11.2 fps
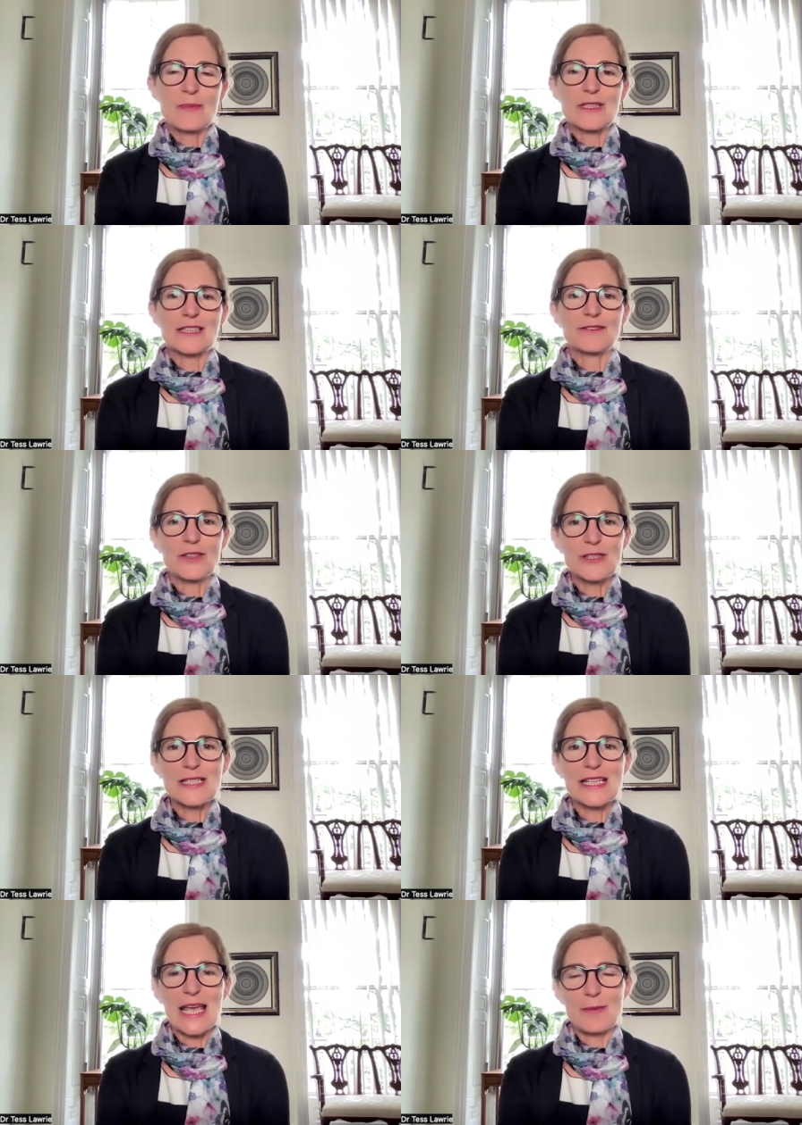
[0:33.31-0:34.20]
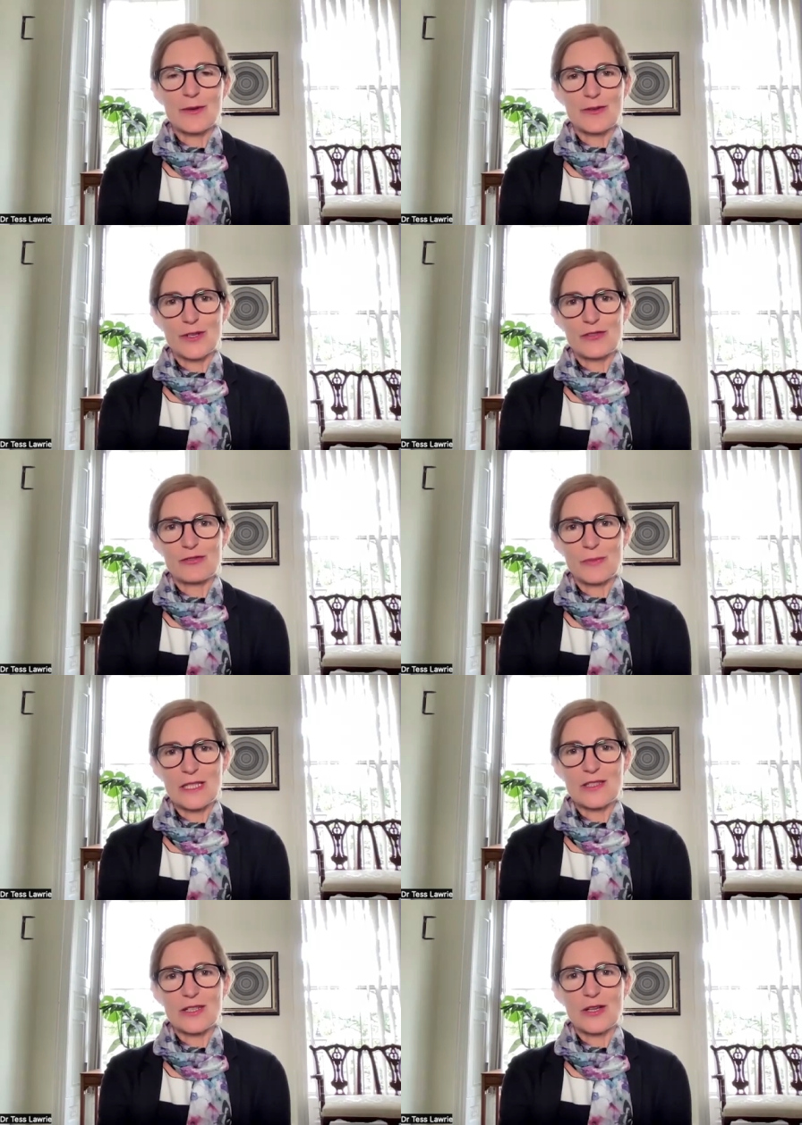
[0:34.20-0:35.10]
But I first came across
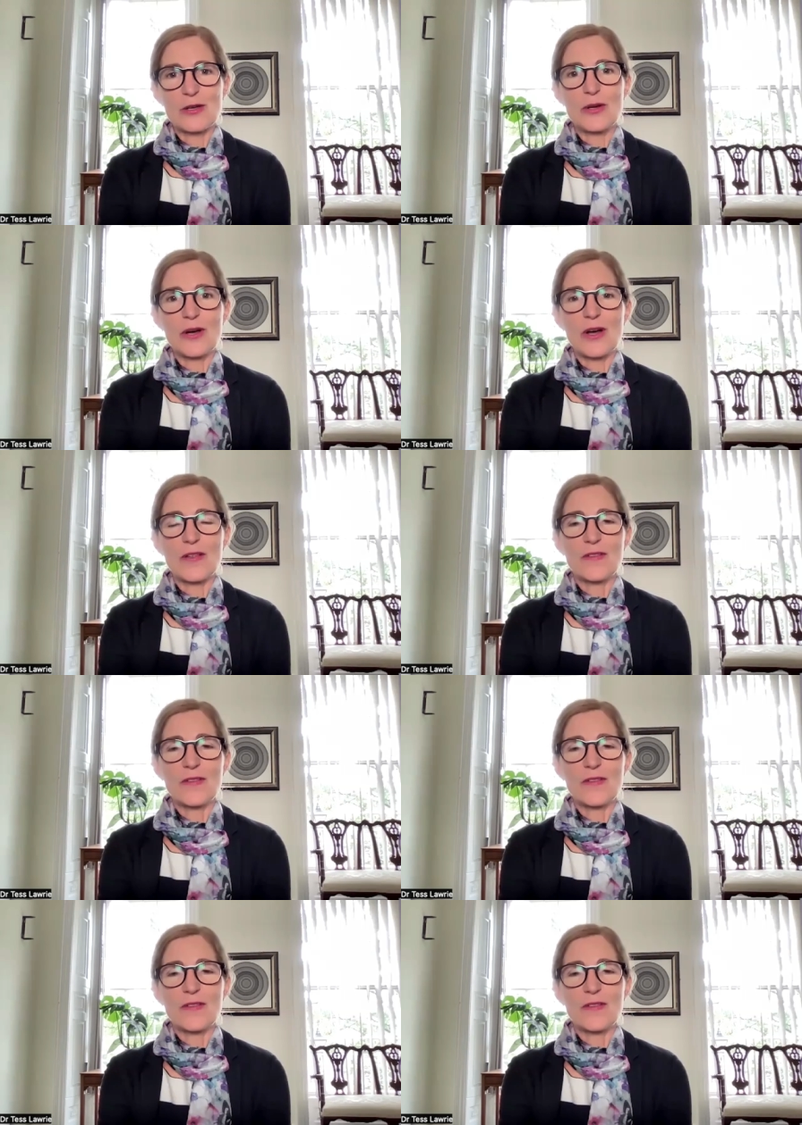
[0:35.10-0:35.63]
Robito